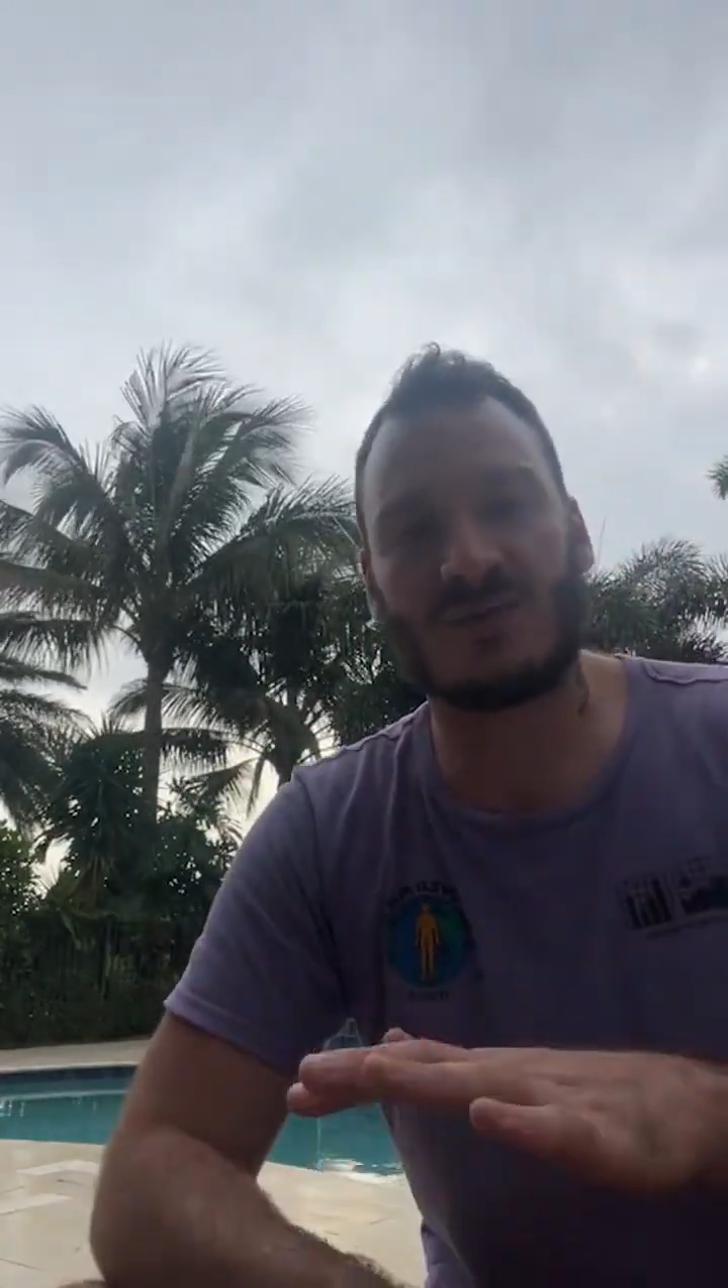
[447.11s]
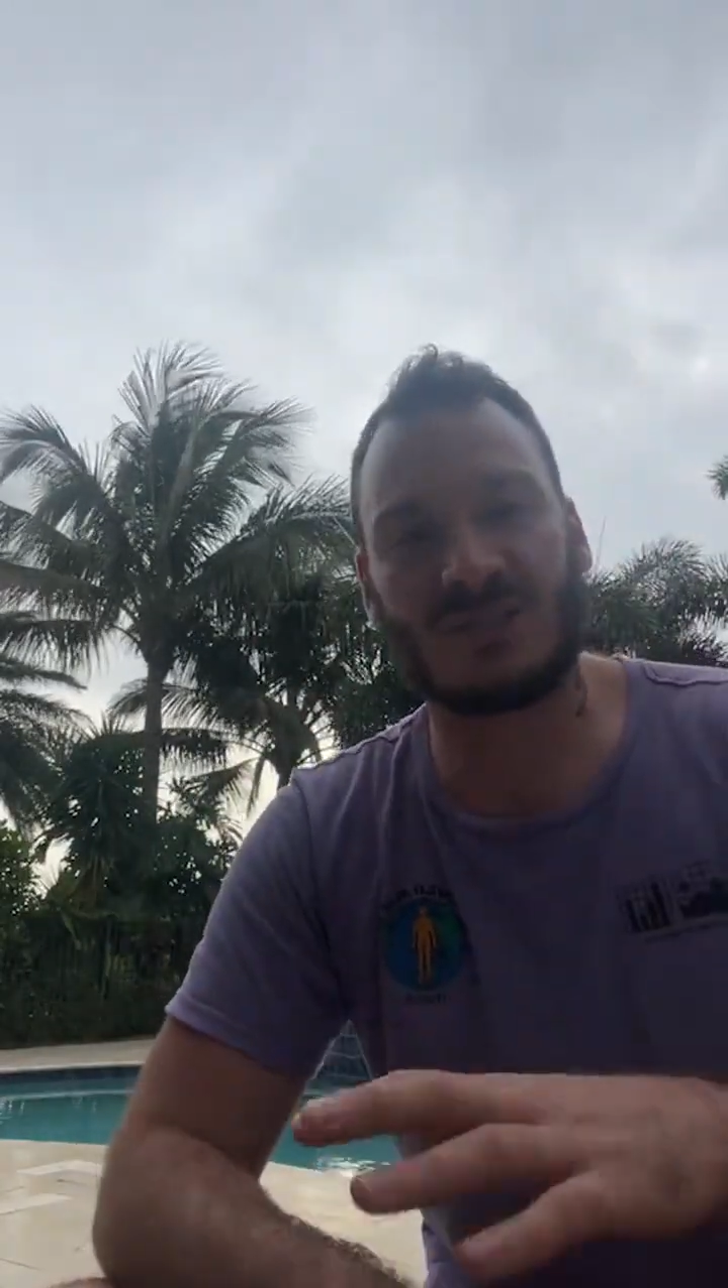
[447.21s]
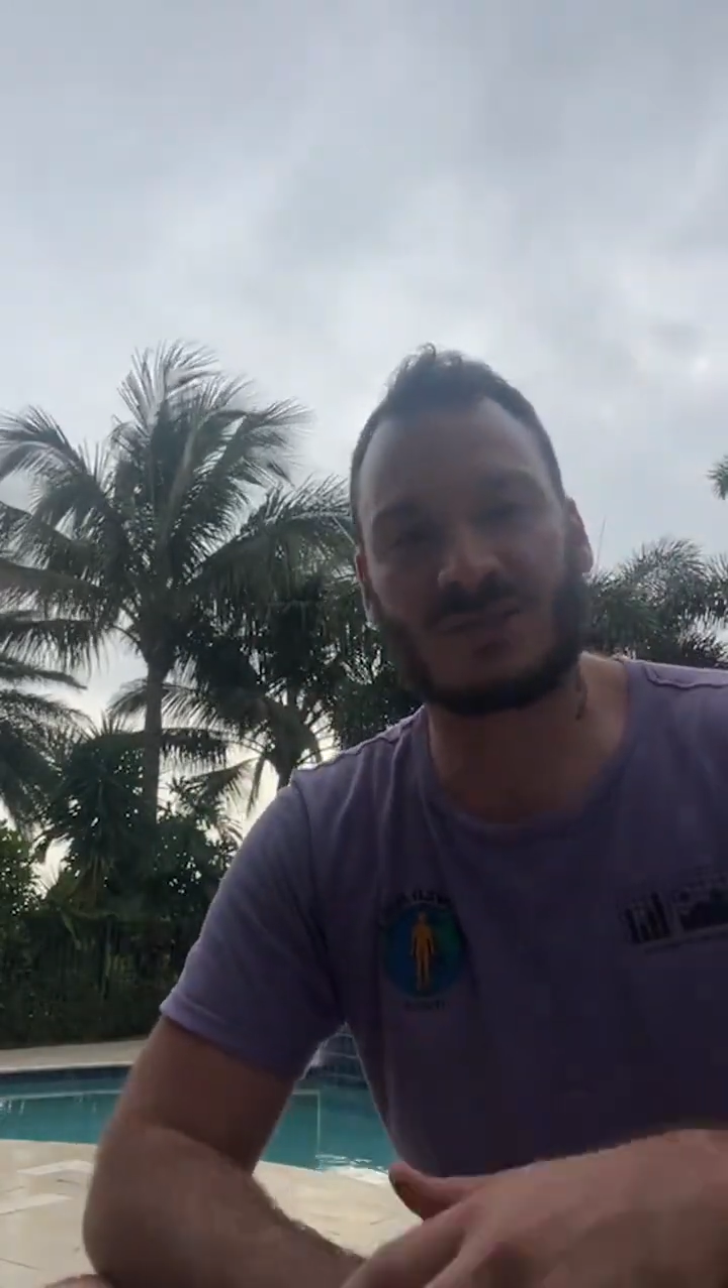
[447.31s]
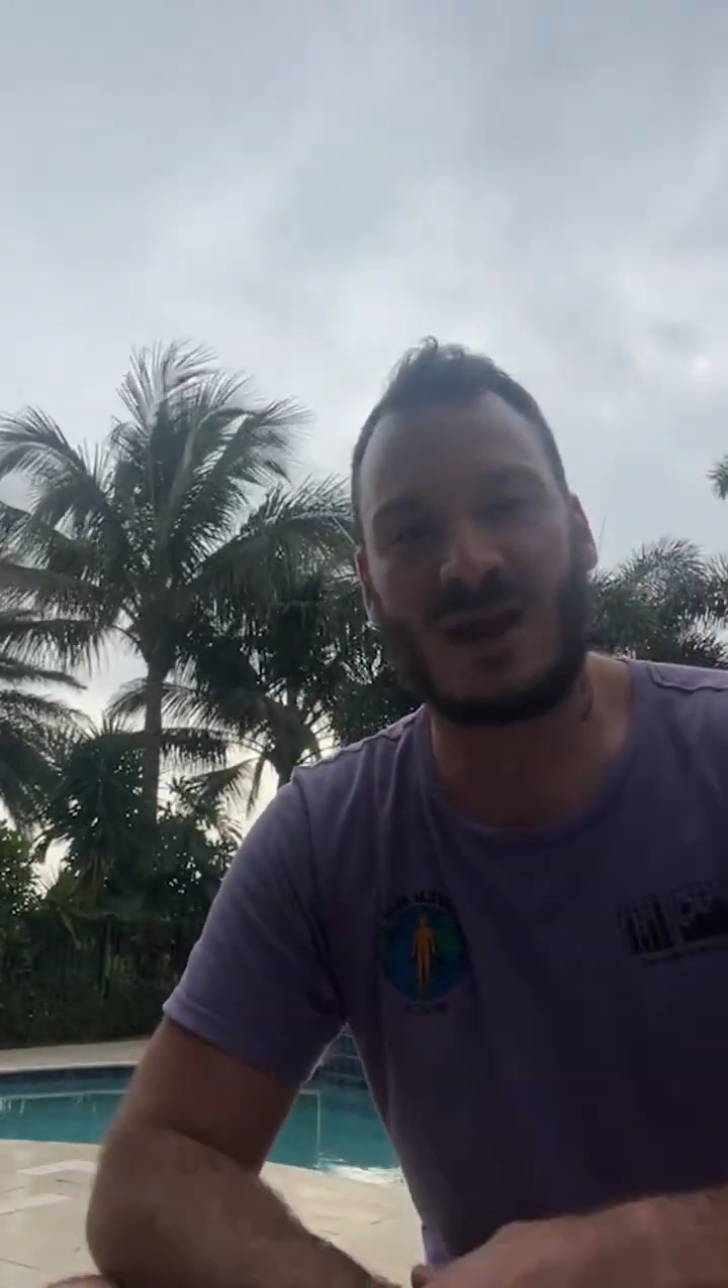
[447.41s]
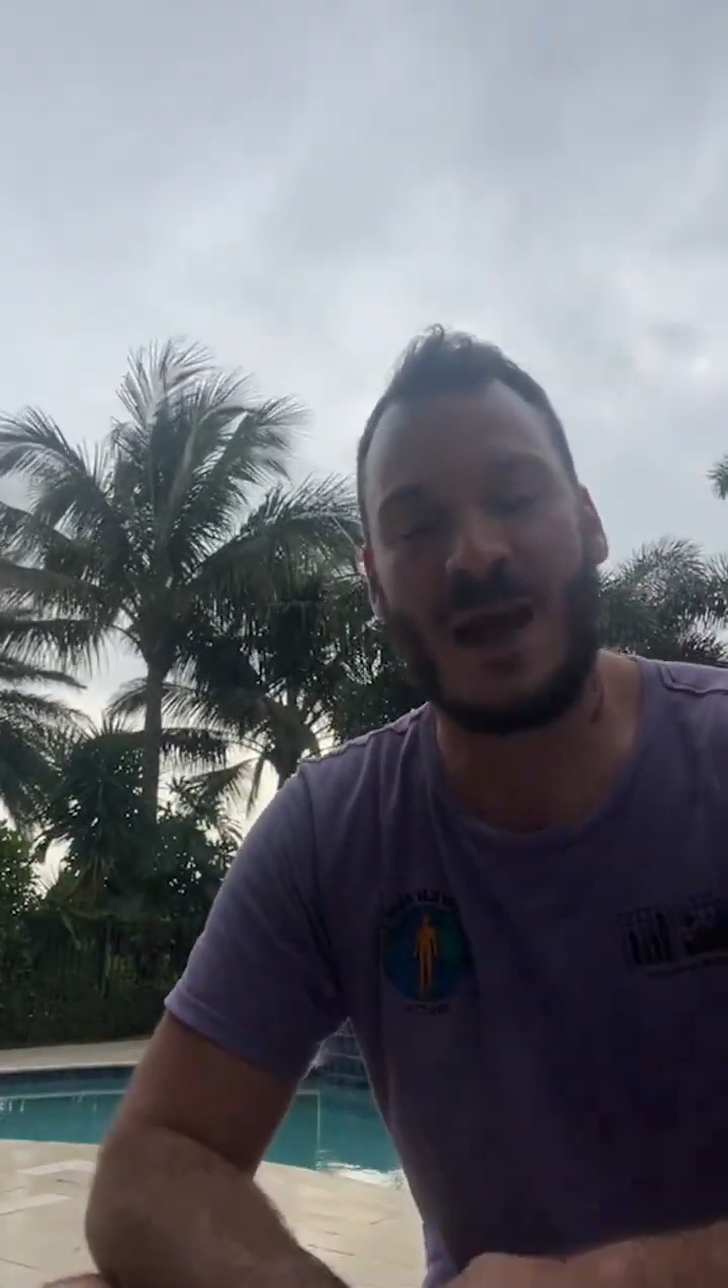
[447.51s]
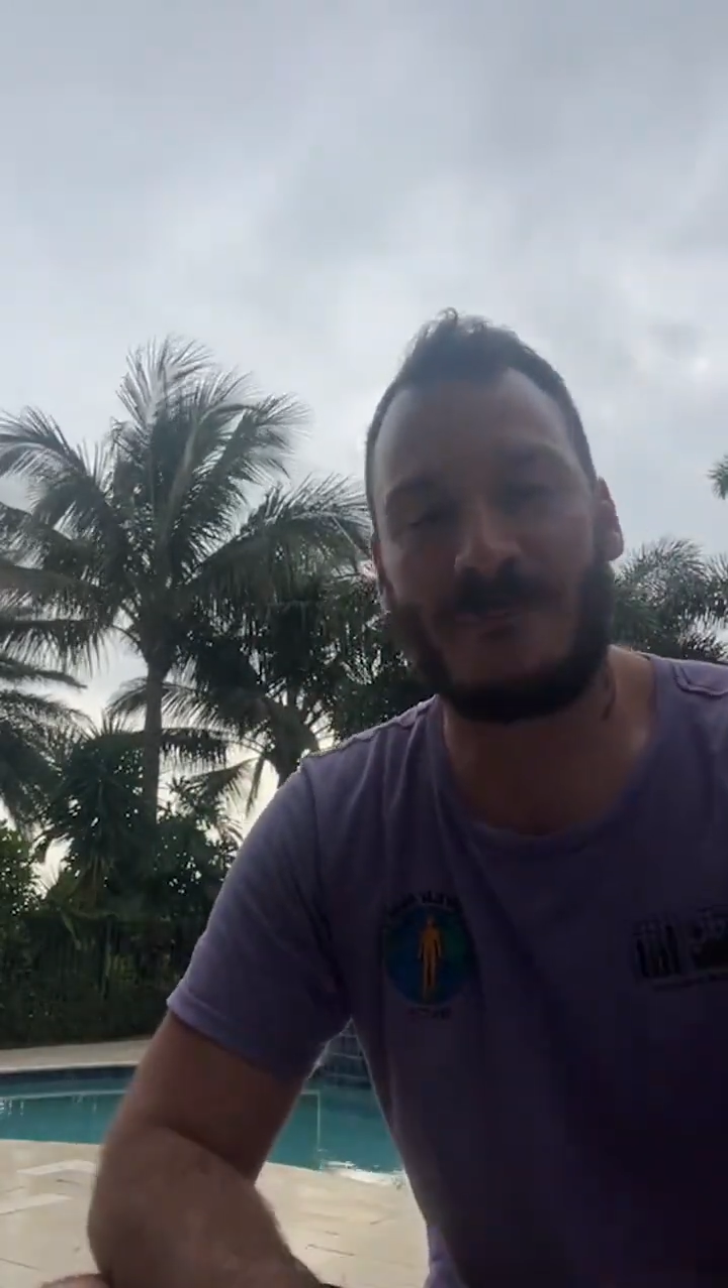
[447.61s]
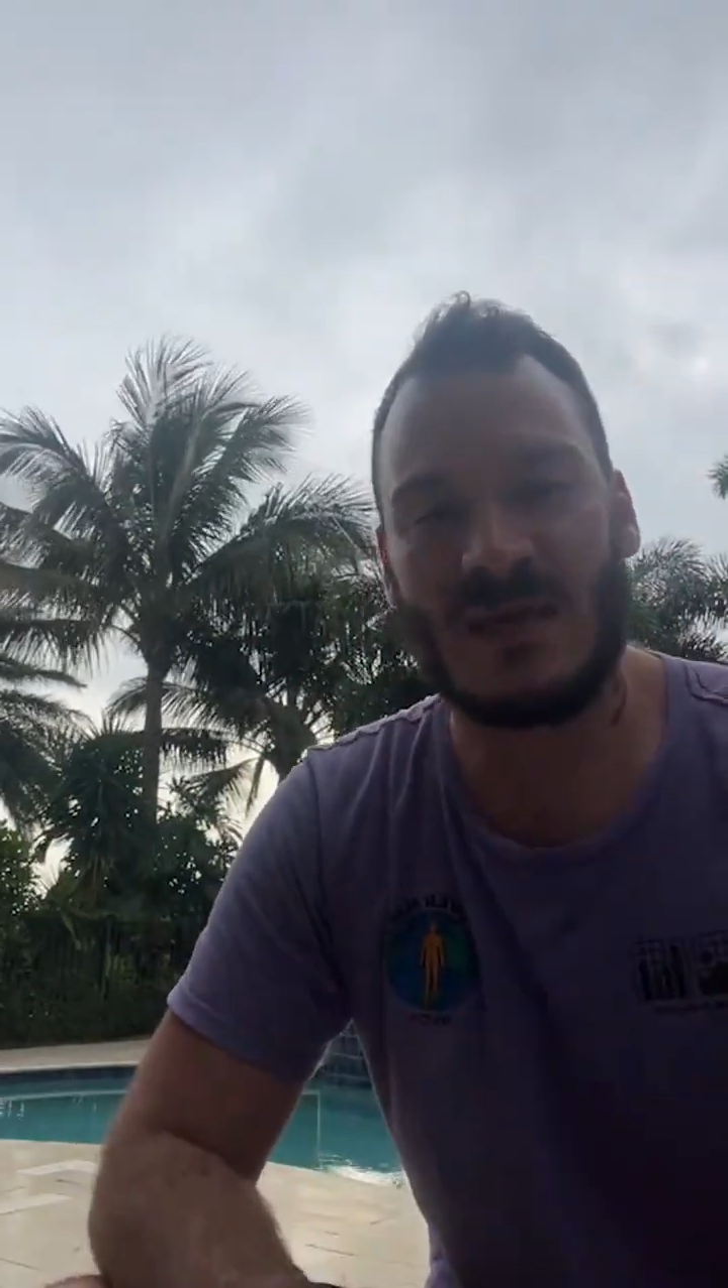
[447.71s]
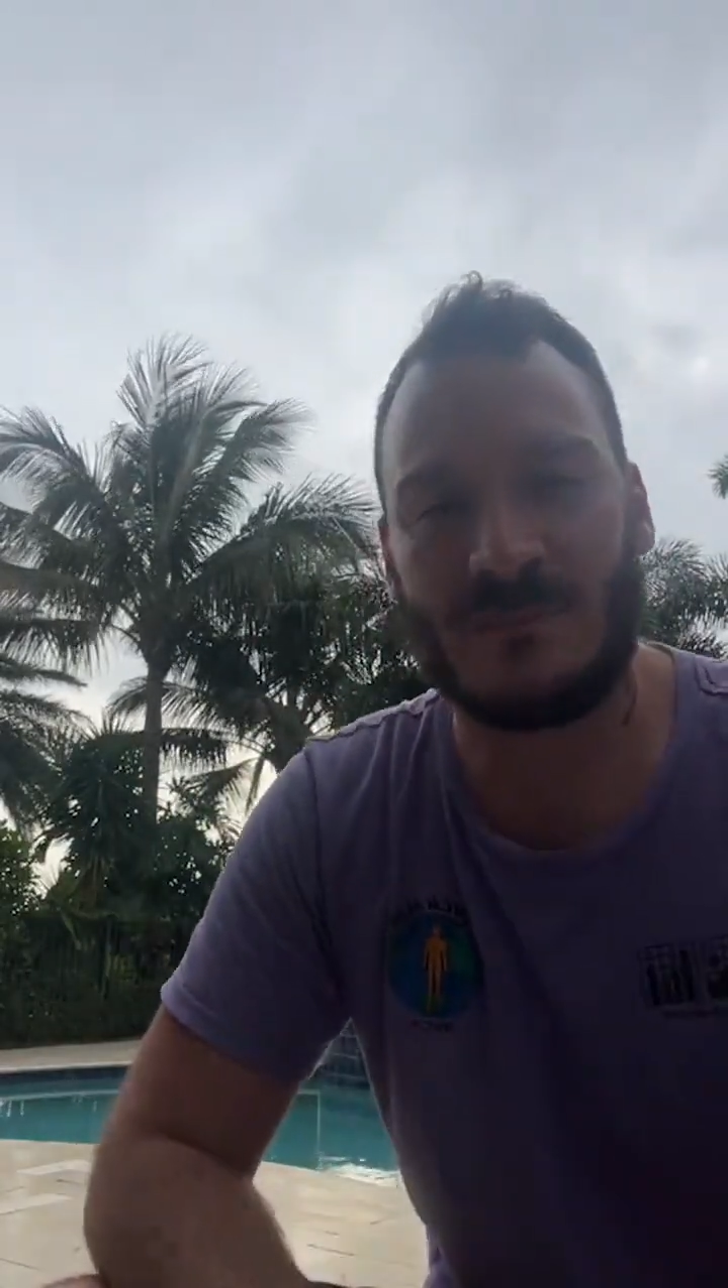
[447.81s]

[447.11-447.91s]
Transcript: It wants to trap